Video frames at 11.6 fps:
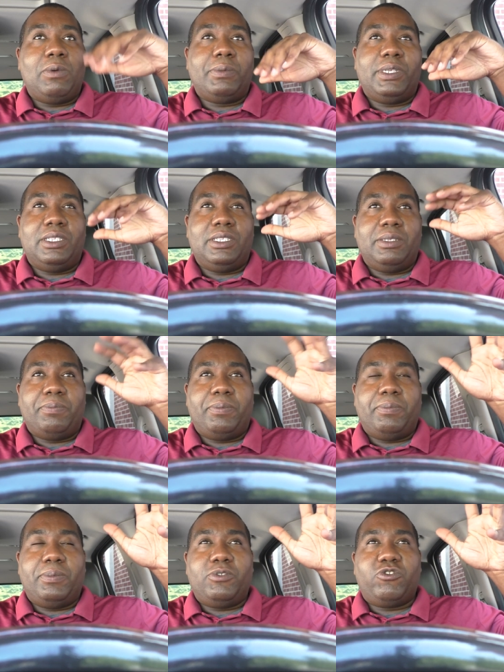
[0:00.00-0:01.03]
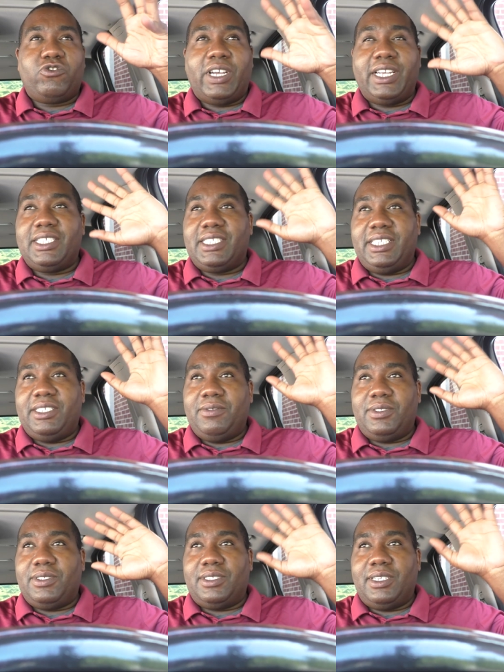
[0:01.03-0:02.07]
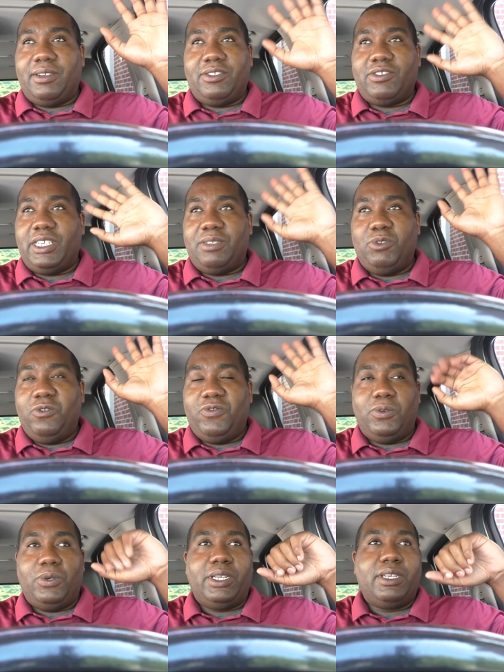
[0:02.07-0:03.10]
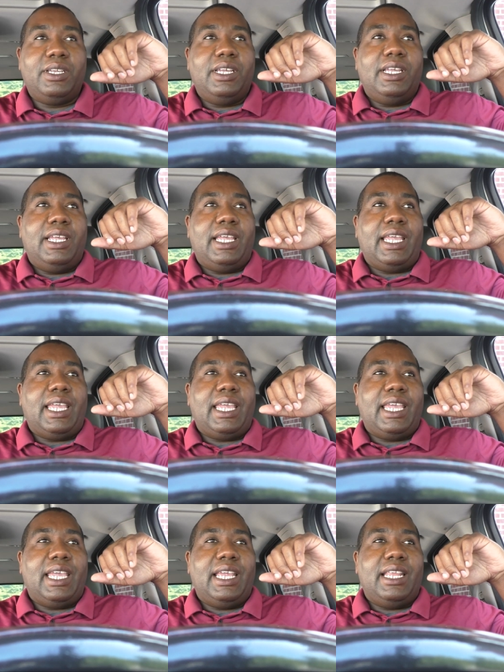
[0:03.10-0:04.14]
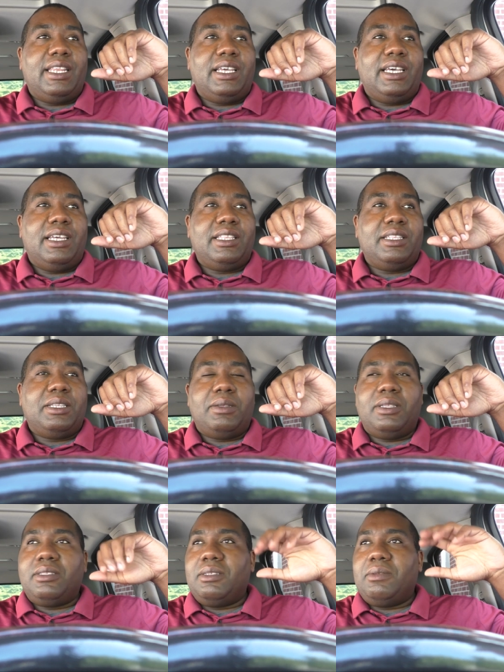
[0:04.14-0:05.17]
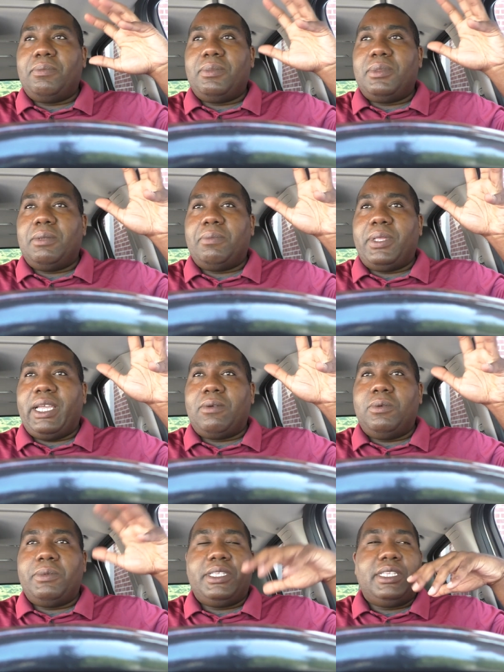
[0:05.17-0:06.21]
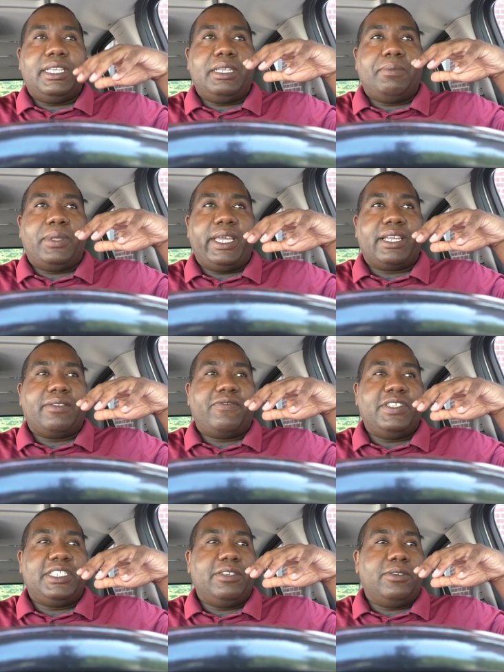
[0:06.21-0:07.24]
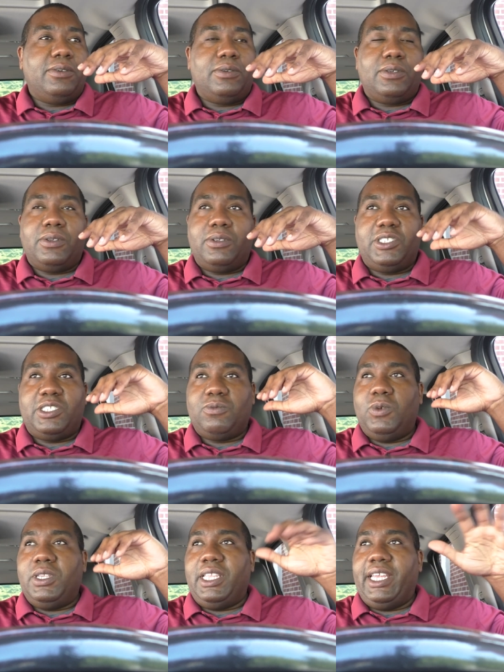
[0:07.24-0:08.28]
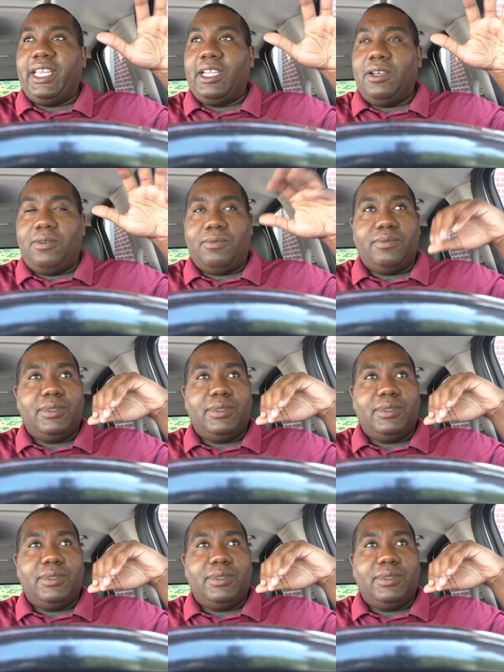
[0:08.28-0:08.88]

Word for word: woman tried to say she was sorry, tried to move on. And uh, the, the, the black woman and the black 15 year old girl just wouldn't let it go.